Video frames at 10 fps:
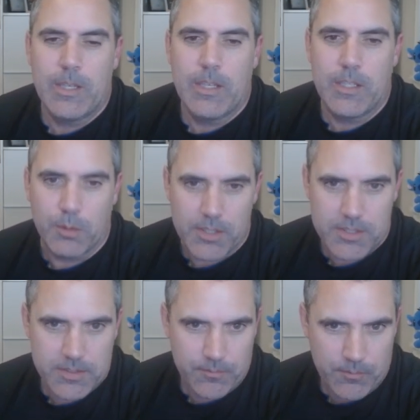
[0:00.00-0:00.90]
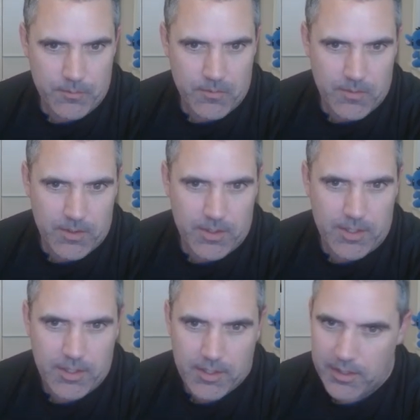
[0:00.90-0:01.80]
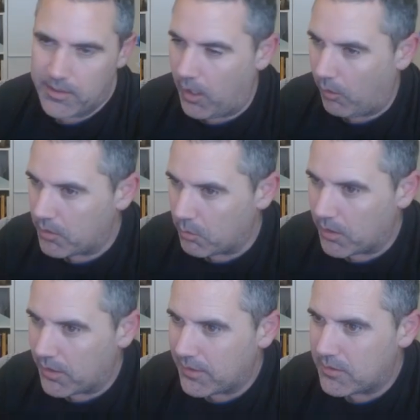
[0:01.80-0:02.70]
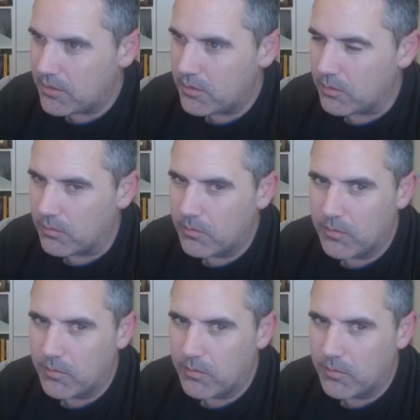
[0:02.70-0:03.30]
Anyways, now I know what I need to do.